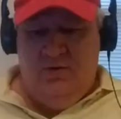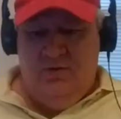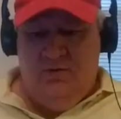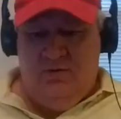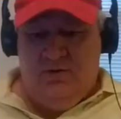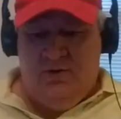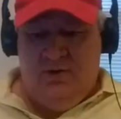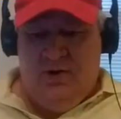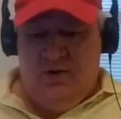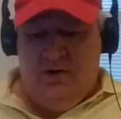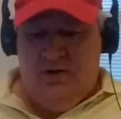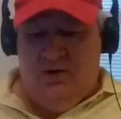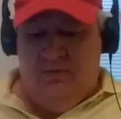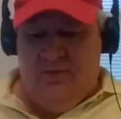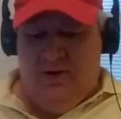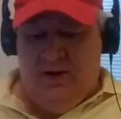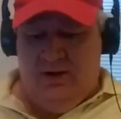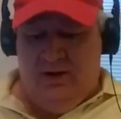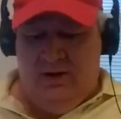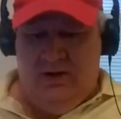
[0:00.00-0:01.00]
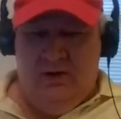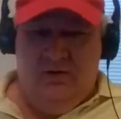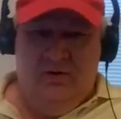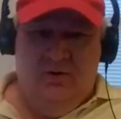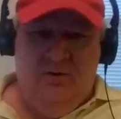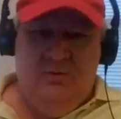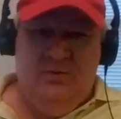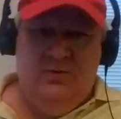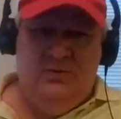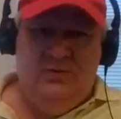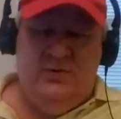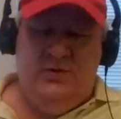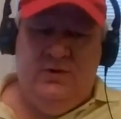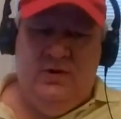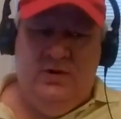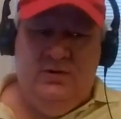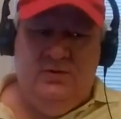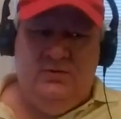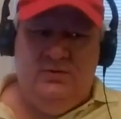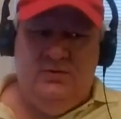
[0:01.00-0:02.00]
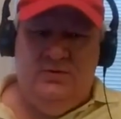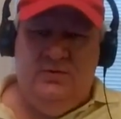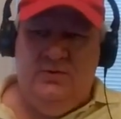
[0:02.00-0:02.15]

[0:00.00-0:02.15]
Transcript: were talking about like local sales,